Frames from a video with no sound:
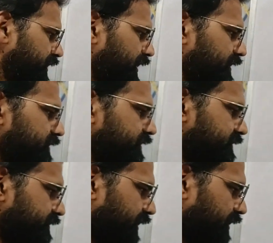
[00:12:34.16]
And
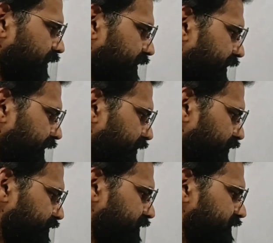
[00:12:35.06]
this early
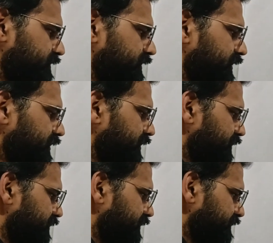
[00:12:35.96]
diagnosis,
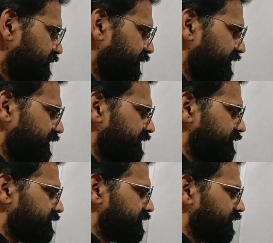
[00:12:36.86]
this method
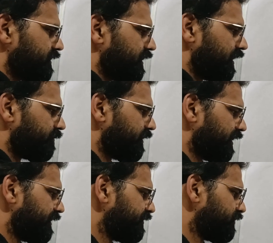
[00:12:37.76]
is
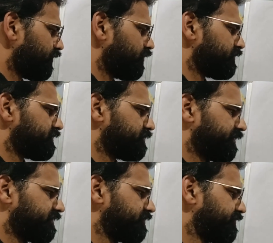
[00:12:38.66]
applied, or
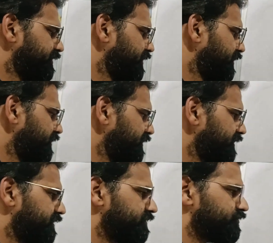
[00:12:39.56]
specifically
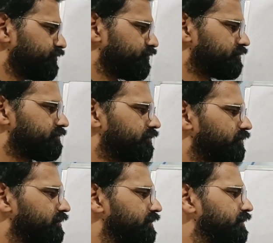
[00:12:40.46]
it is used
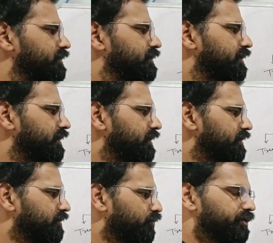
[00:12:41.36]
for
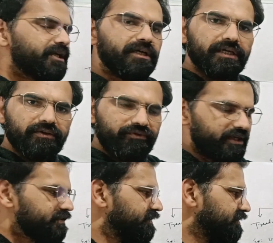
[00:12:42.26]
chronic
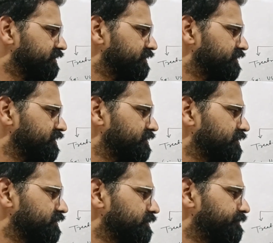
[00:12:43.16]
infectious
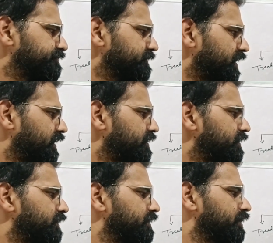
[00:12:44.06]
diseases and
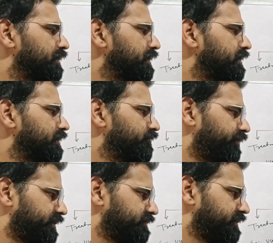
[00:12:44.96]

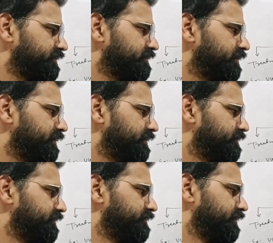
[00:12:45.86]
non-infectious
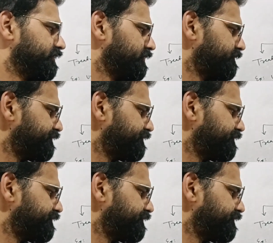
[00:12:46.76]
diseases.